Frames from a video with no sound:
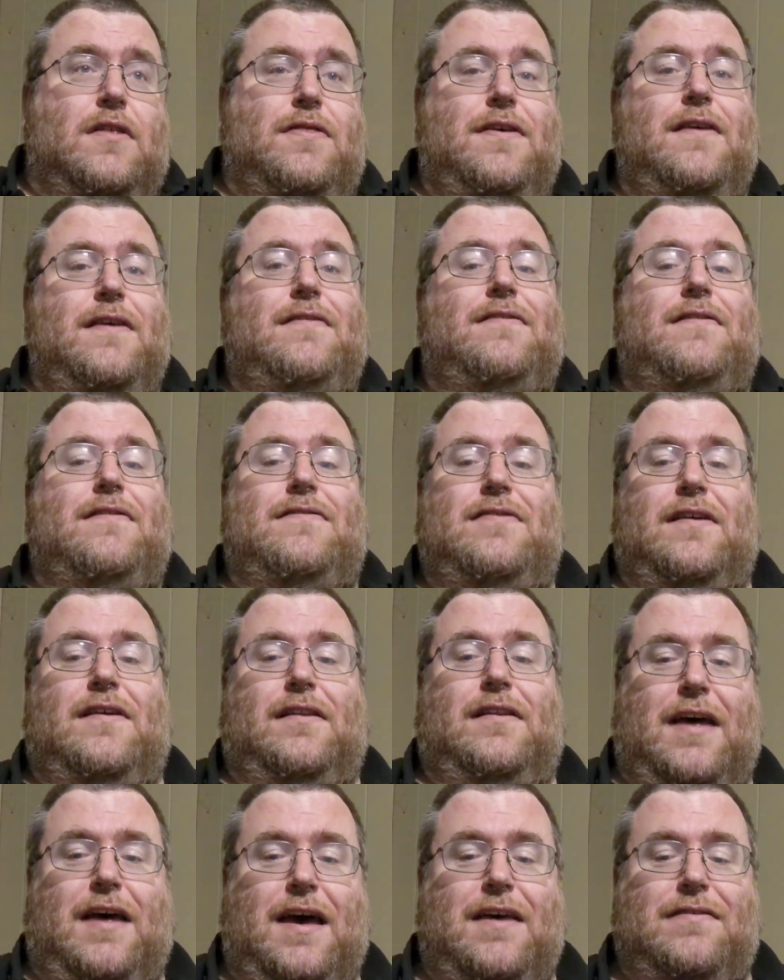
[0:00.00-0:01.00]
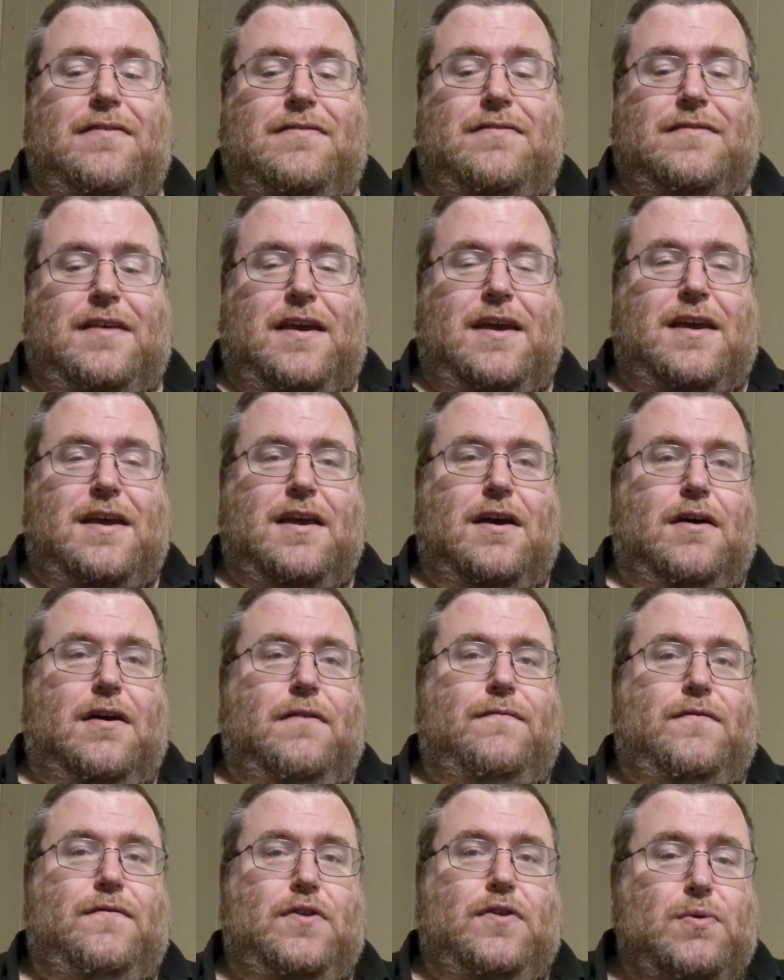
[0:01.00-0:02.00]
This is the last day
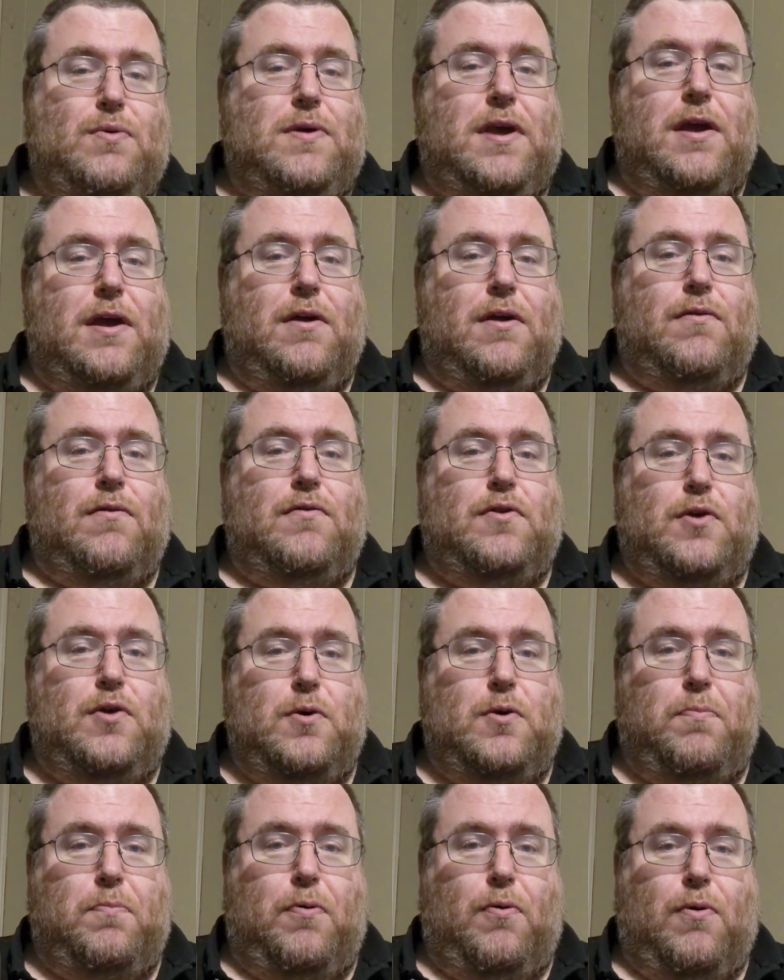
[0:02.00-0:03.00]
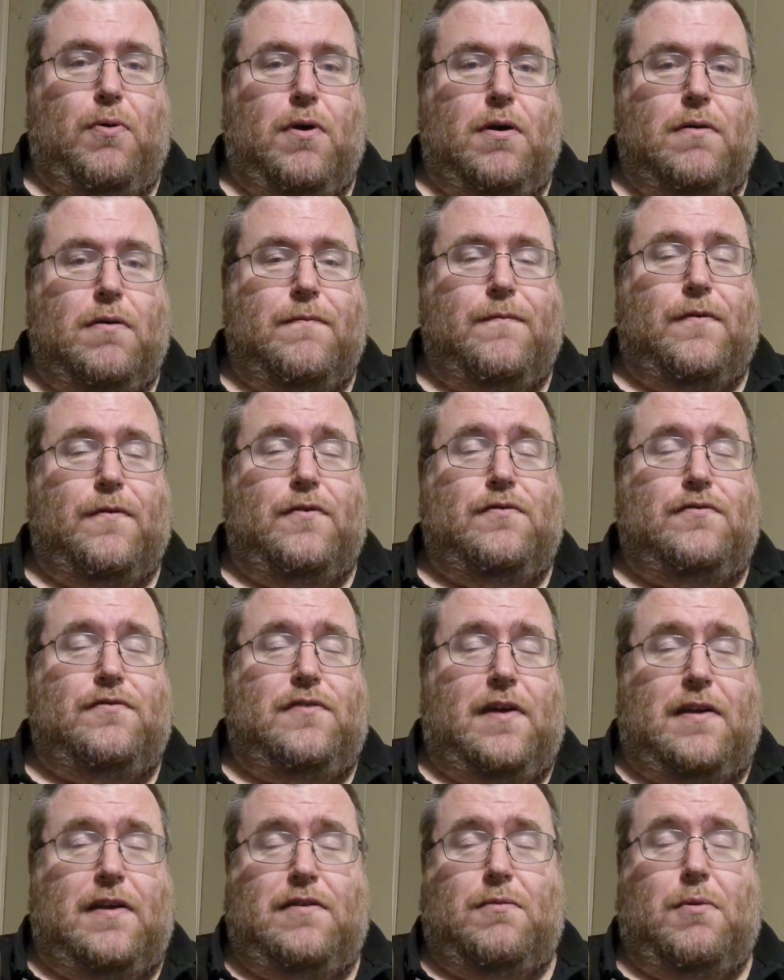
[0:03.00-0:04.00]
of New Year, New Pour for
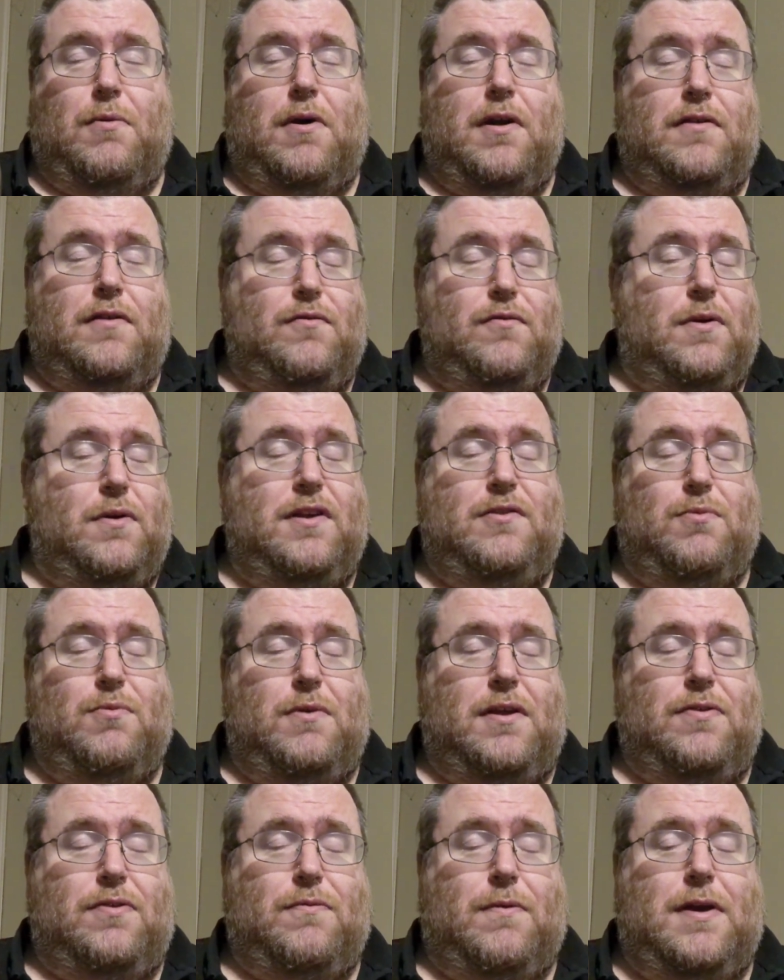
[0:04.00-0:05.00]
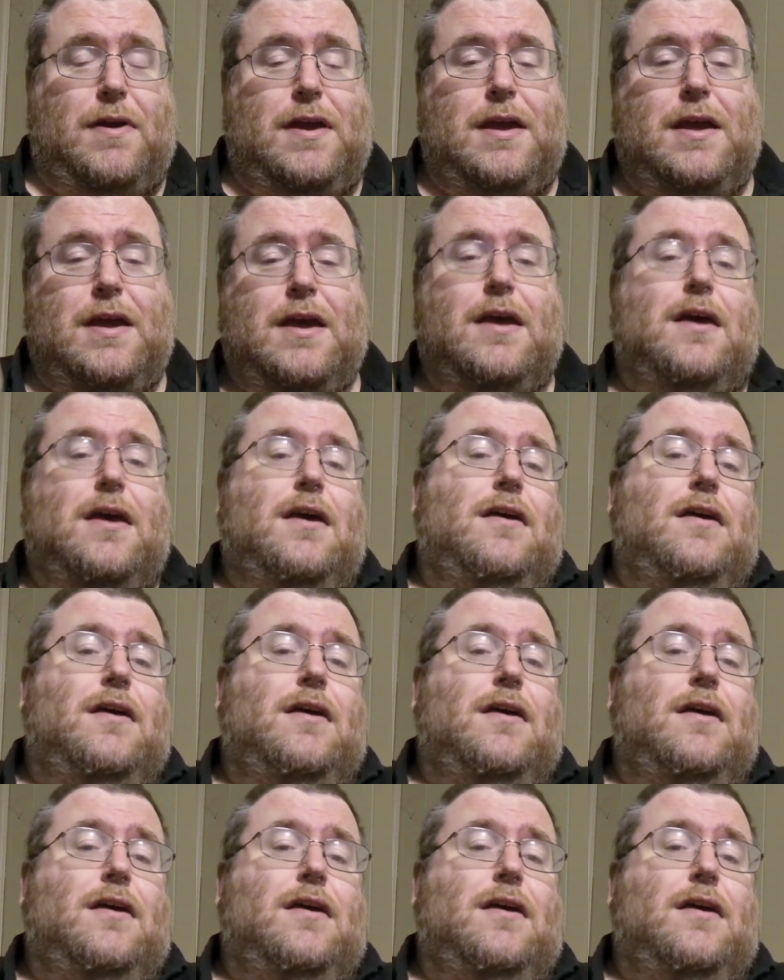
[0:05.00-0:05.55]
January 2023.